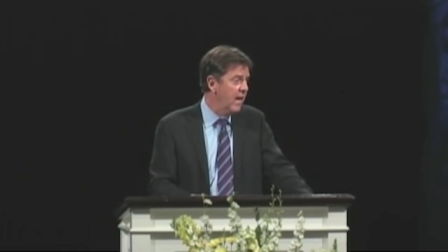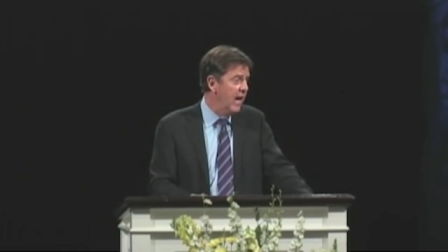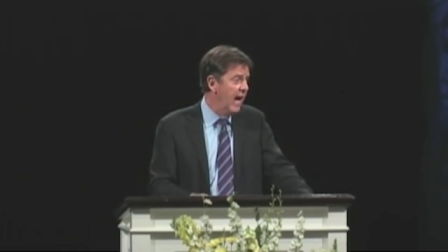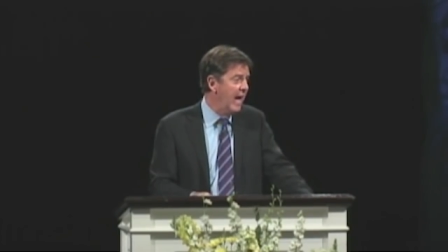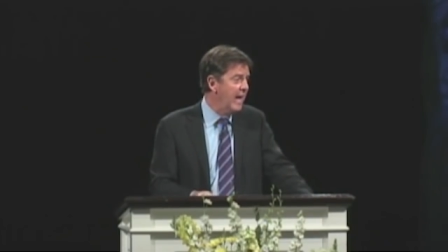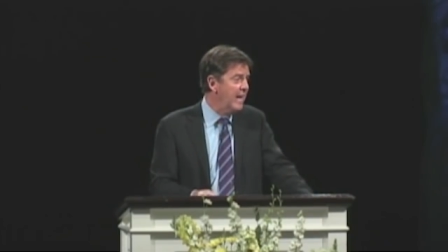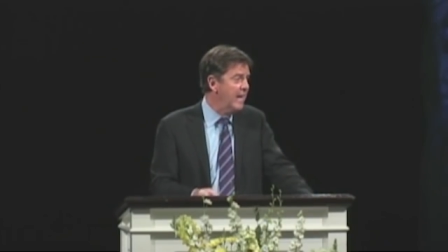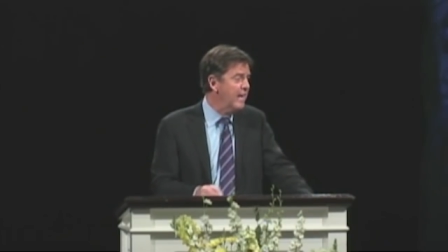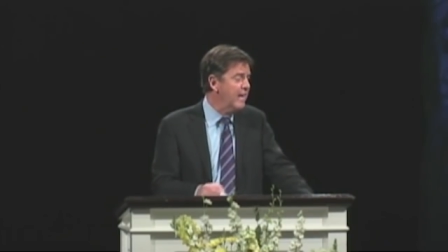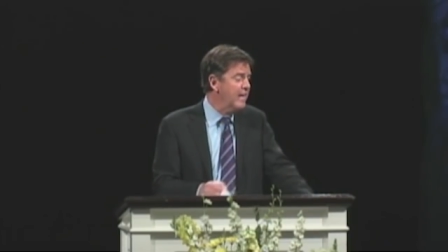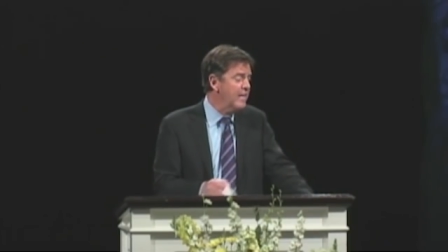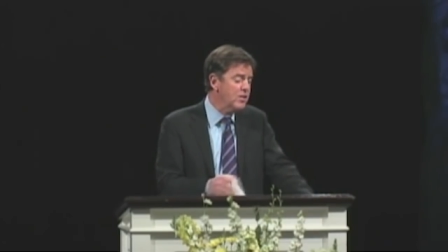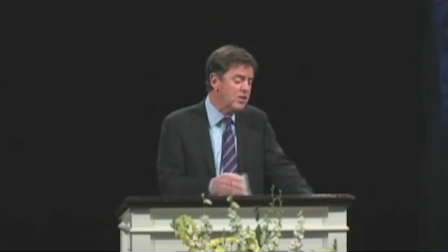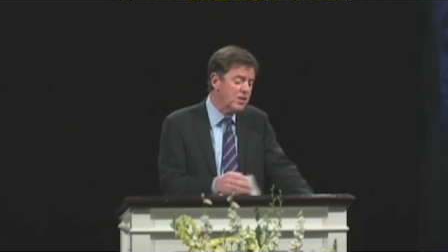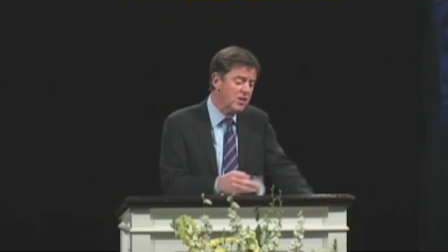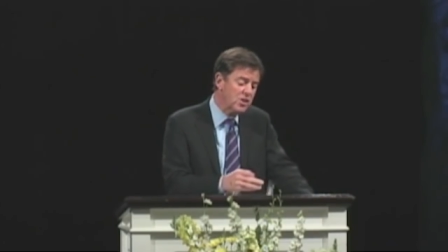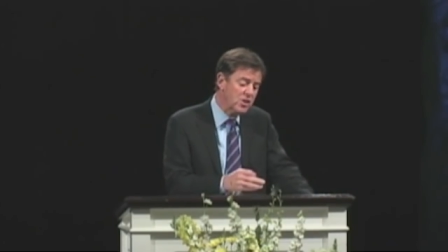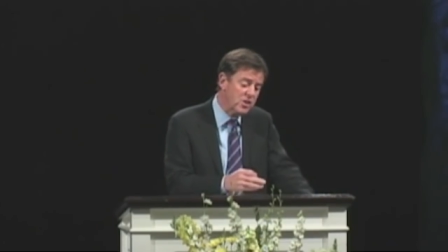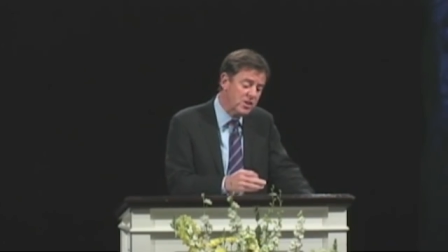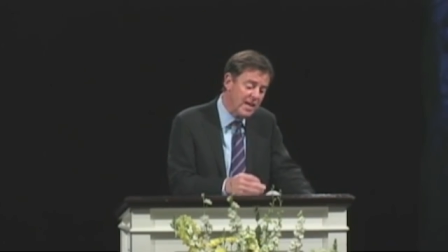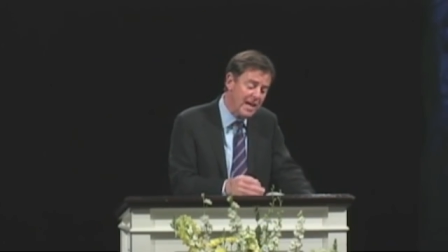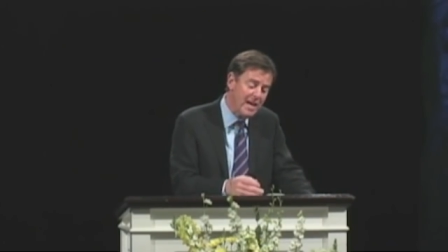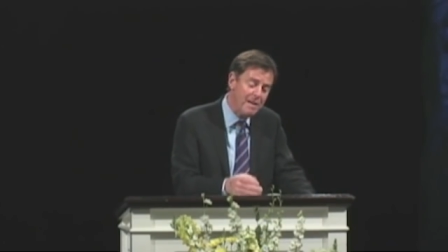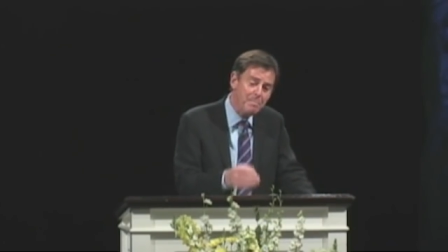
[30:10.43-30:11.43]
And it is a
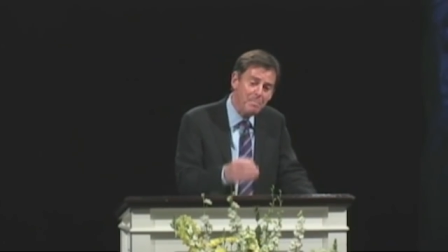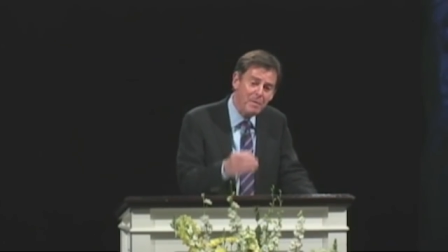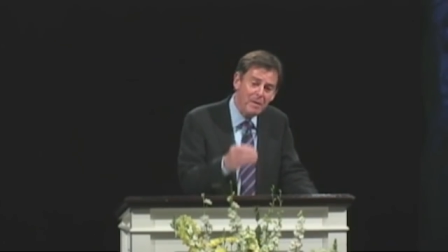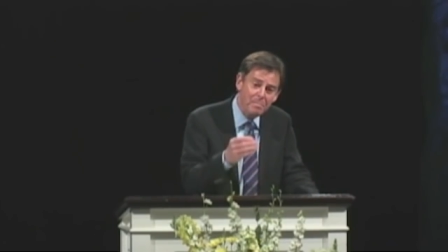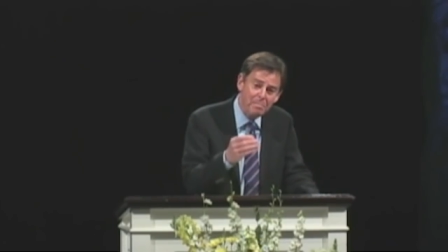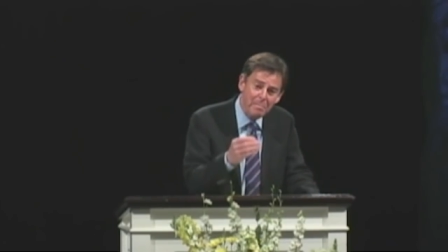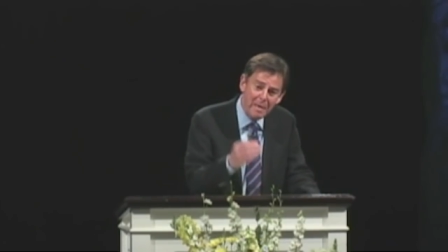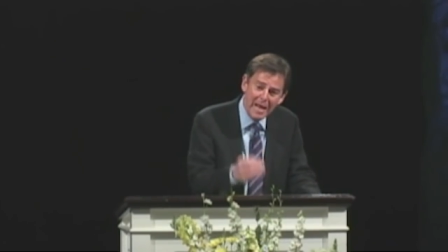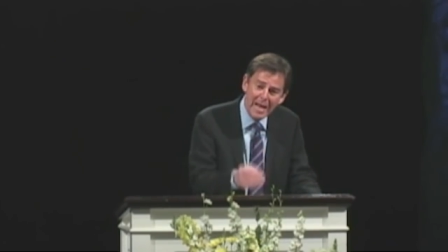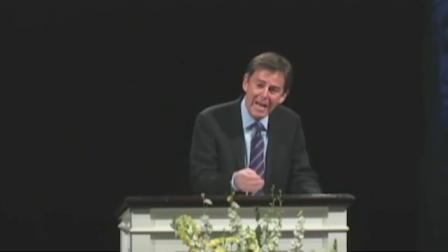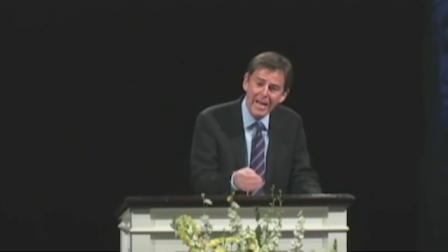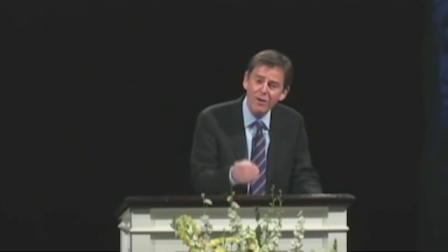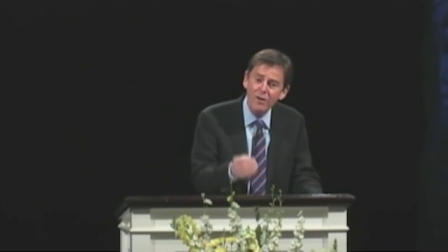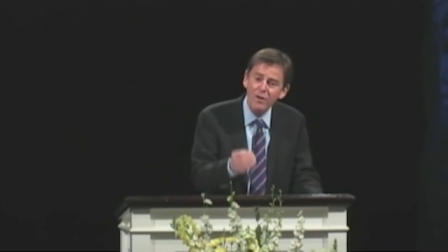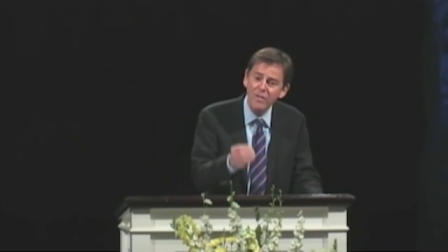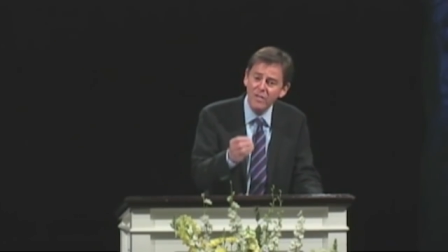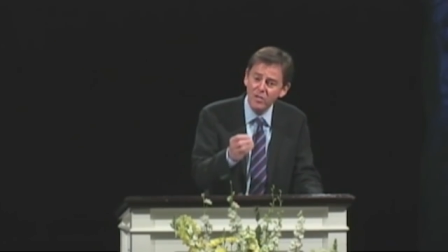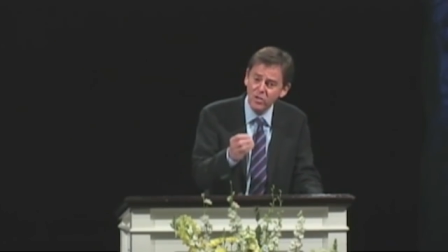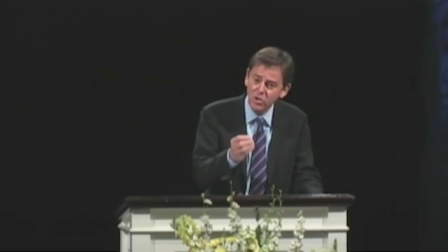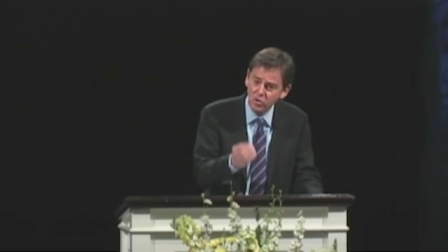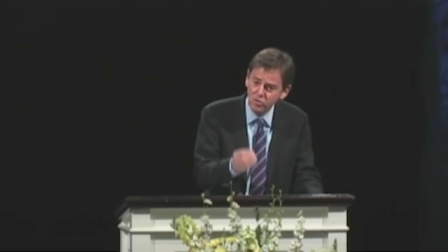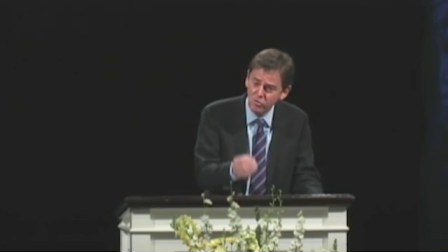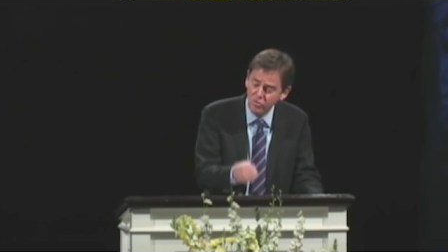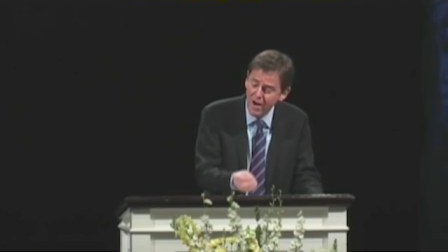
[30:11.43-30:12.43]
statement made on
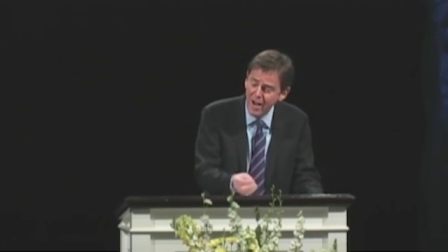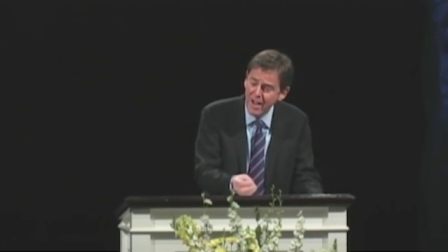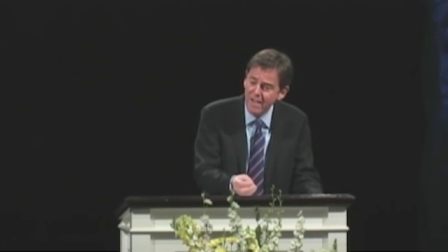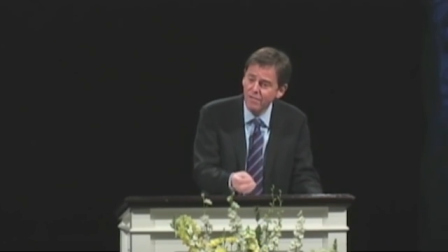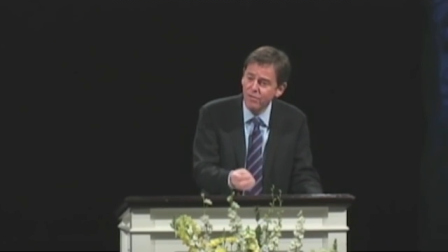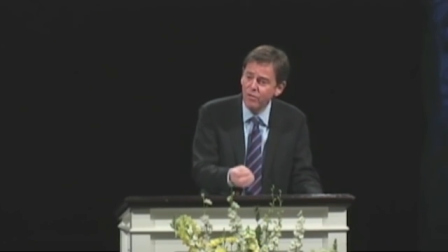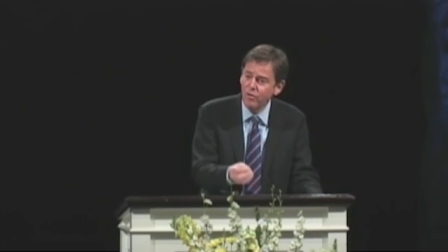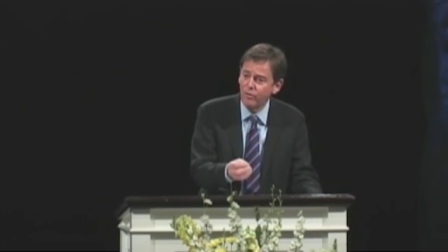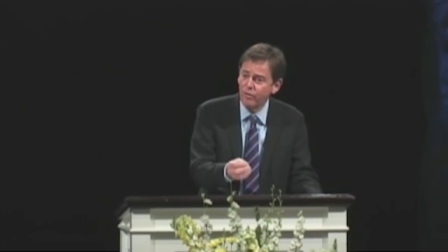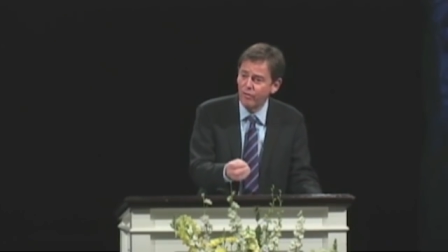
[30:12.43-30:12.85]
the strength